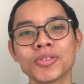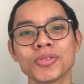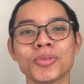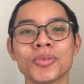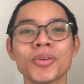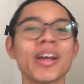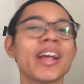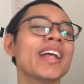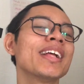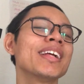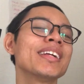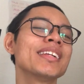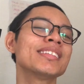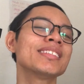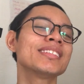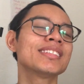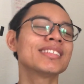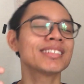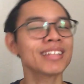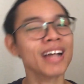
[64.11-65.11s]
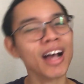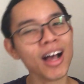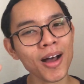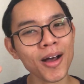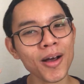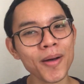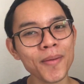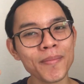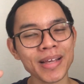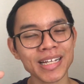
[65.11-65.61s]
to
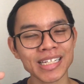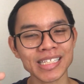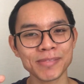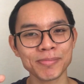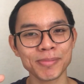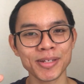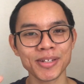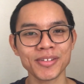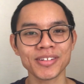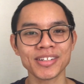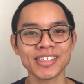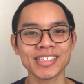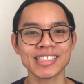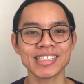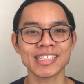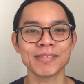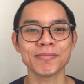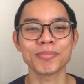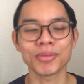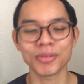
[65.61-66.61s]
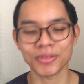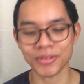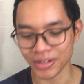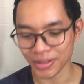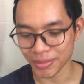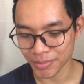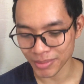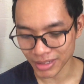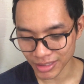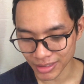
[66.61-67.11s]
some experience in
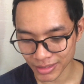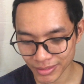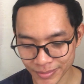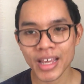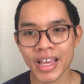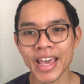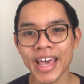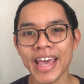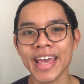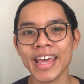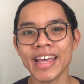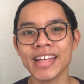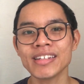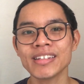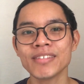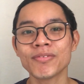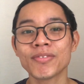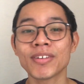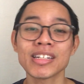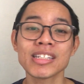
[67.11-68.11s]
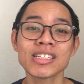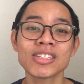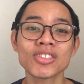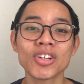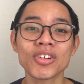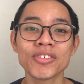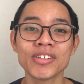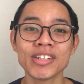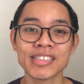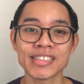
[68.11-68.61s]
programming. And funny
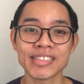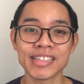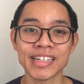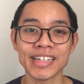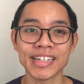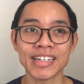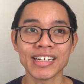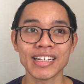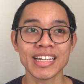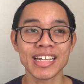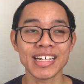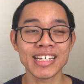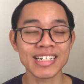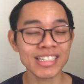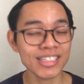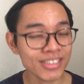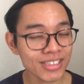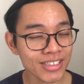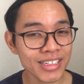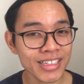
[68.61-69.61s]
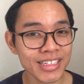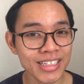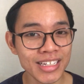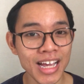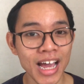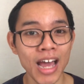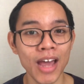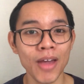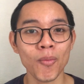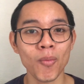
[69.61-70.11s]
story is that initially
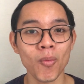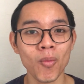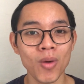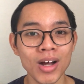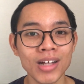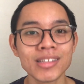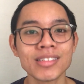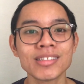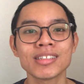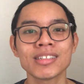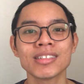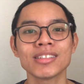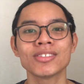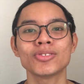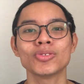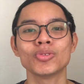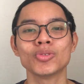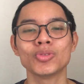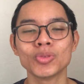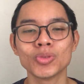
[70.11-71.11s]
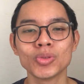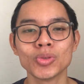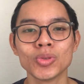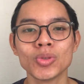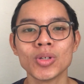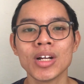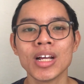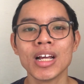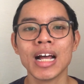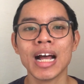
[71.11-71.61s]
I wanted to do
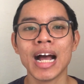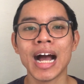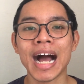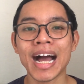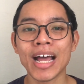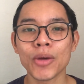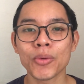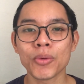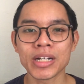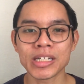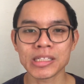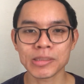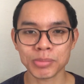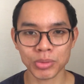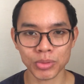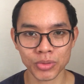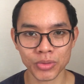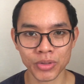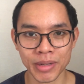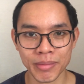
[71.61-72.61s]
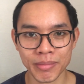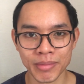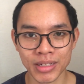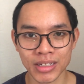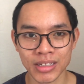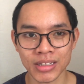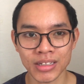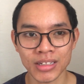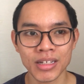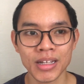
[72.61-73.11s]
iOS
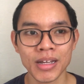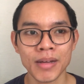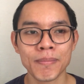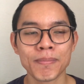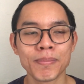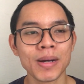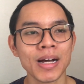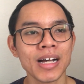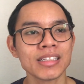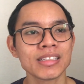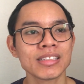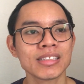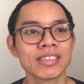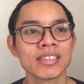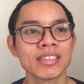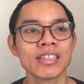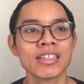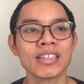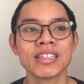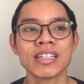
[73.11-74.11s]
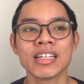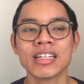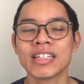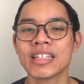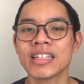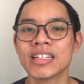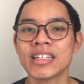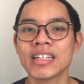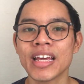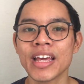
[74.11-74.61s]
programming, but they
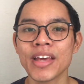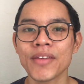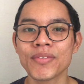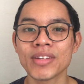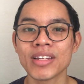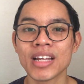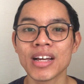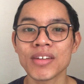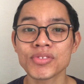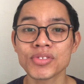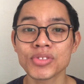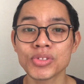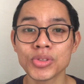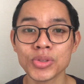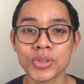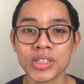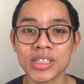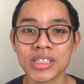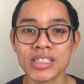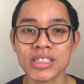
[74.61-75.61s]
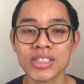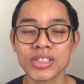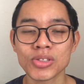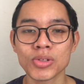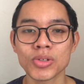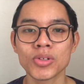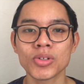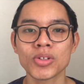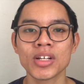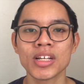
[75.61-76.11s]
didn't have enough students,
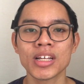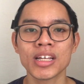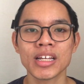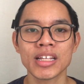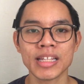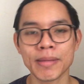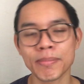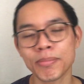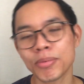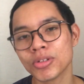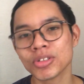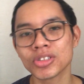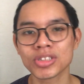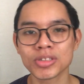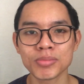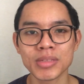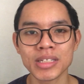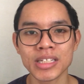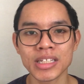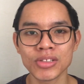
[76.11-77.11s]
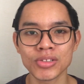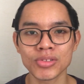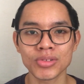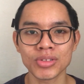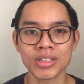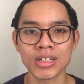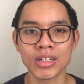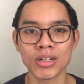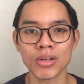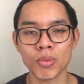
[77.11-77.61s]
so they pushed me into
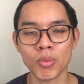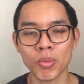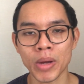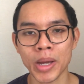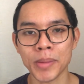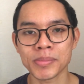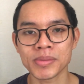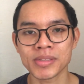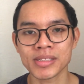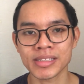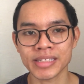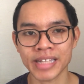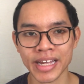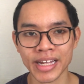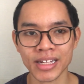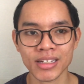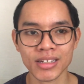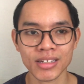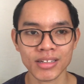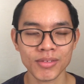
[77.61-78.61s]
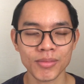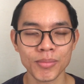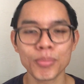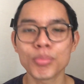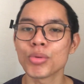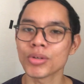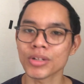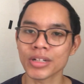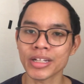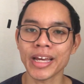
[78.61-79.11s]
the web stack
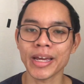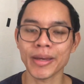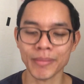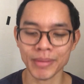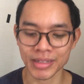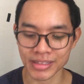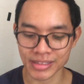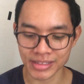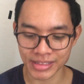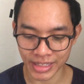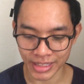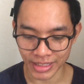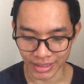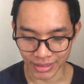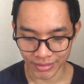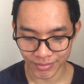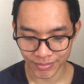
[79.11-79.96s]
bootcamp instead.